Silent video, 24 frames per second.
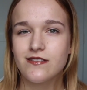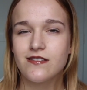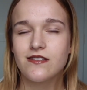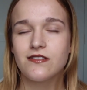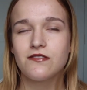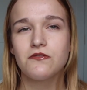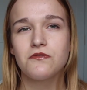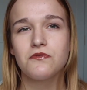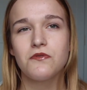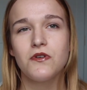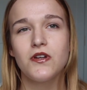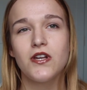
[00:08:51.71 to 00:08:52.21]
This
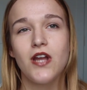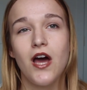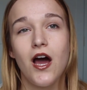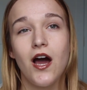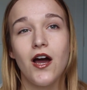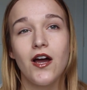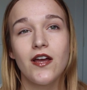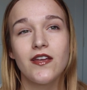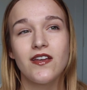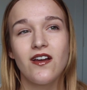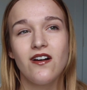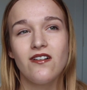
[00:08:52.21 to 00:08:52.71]
was one
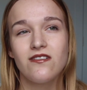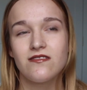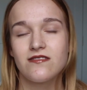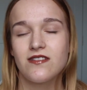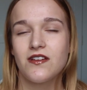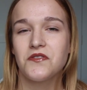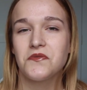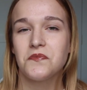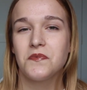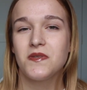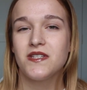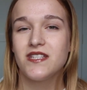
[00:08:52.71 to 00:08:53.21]
I can't say
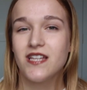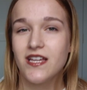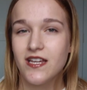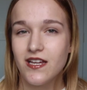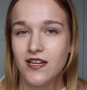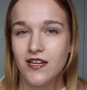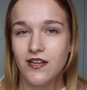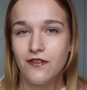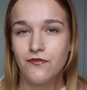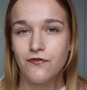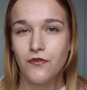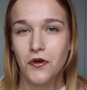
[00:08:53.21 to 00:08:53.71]
I was
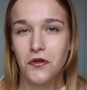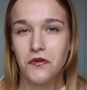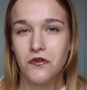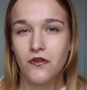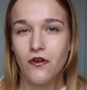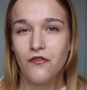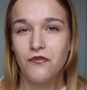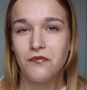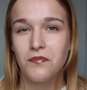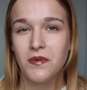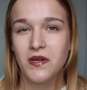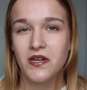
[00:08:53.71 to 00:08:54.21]
particularly fond
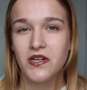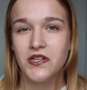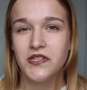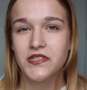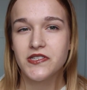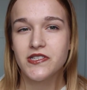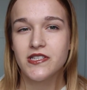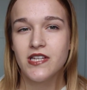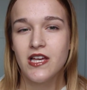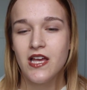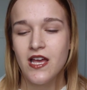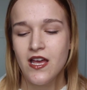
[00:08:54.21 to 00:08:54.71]
of
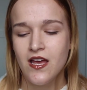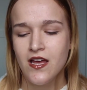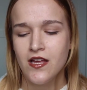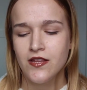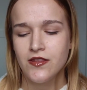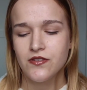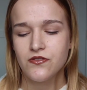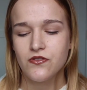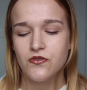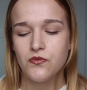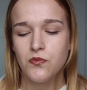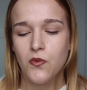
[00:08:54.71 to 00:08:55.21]
because
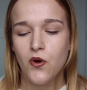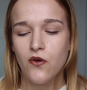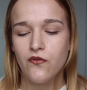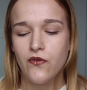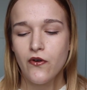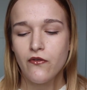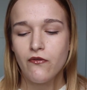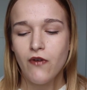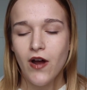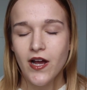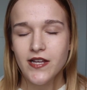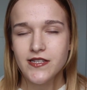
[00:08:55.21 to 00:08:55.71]
this was more of
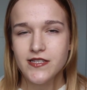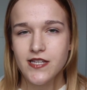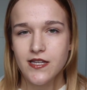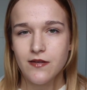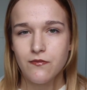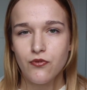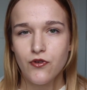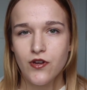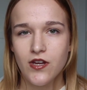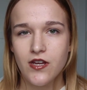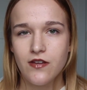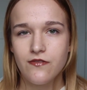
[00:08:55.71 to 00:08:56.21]
a writing
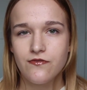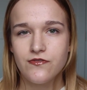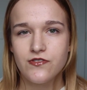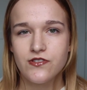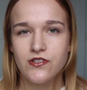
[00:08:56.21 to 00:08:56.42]
brief.